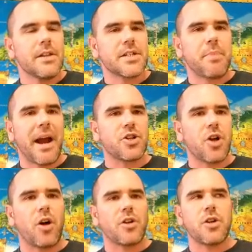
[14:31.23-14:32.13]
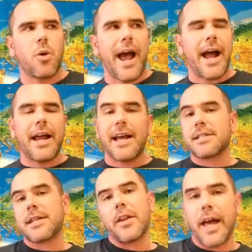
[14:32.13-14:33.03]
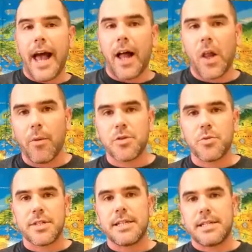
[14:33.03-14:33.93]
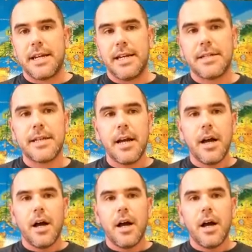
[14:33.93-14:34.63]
The Spanish also had a silent ally, which was disease.